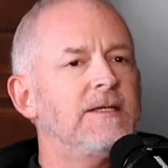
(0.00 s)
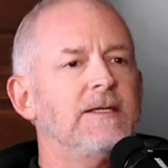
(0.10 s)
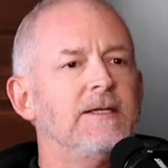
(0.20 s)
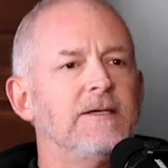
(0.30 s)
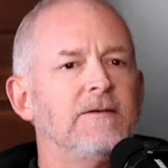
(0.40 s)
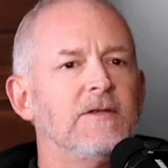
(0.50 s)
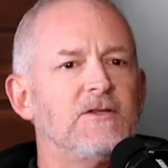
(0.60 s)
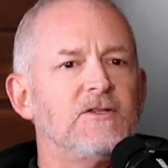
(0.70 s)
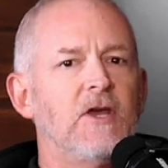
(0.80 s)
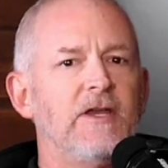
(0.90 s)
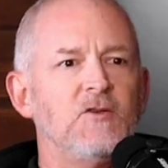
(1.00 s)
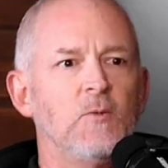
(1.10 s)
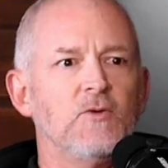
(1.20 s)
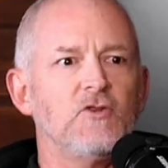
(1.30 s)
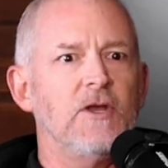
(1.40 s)
The studies
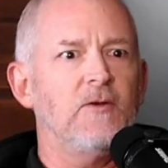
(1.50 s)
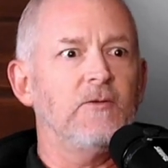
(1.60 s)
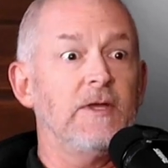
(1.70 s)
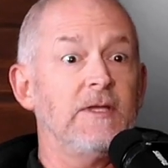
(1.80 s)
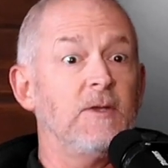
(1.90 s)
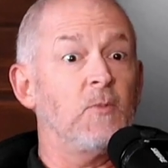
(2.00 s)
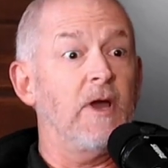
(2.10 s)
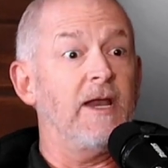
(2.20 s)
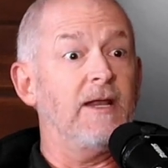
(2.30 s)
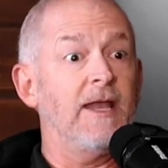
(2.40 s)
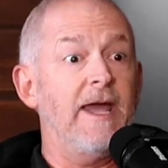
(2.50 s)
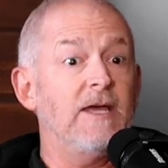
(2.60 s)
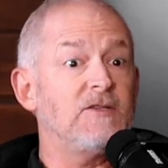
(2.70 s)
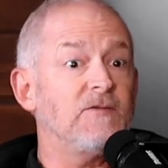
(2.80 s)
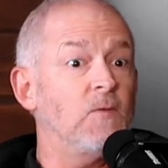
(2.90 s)
will show that the product
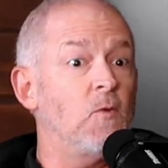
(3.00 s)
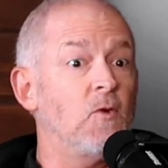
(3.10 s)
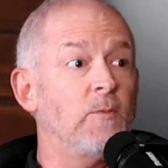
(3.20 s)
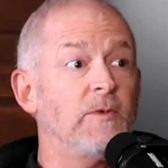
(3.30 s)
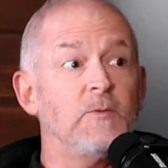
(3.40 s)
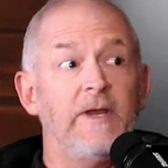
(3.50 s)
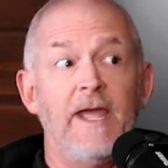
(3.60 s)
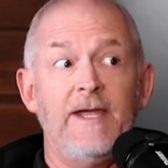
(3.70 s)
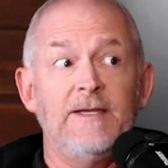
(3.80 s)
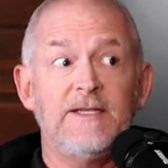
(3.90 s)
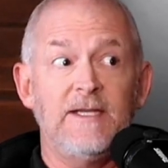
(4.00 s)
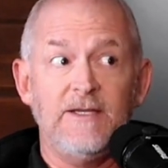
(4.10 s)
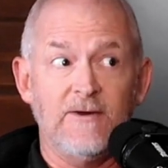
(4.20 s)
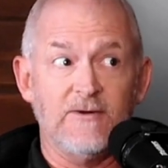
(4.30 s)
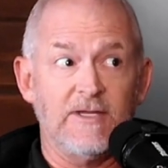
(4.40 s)
lasts for between 8 and
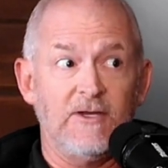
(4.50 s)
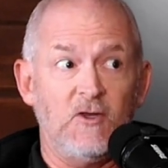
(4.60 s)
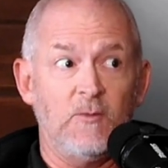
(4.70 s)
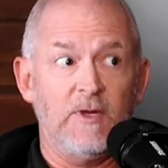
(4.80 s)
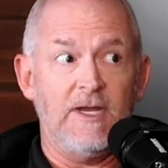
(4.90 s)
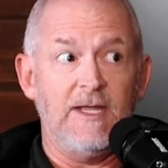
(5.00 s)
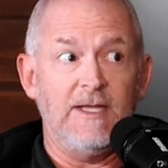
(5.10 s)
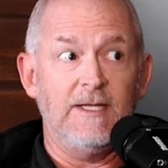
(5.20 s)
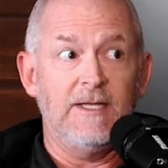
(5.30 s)
10 years in a human knee.